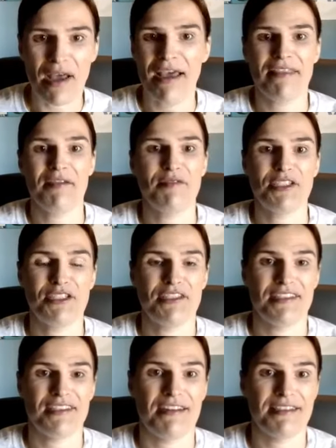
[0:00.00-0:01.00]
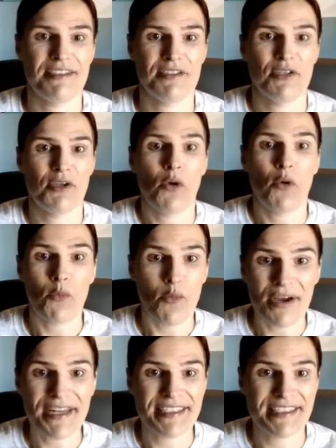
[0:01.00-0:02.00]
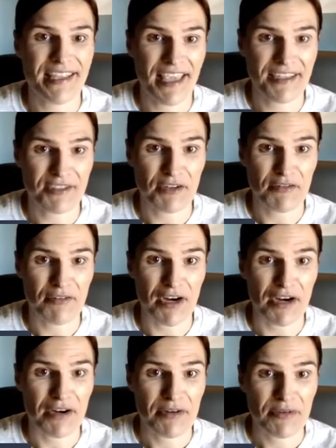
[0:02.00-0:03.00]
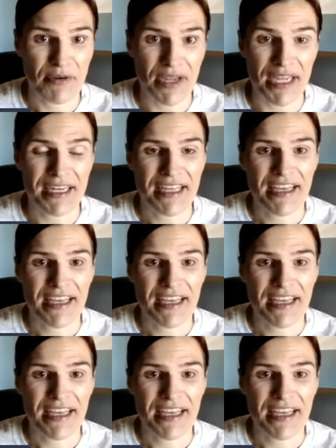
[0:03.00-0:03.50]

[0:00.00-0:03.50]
I think we should discuss what is the Canton Fair, right?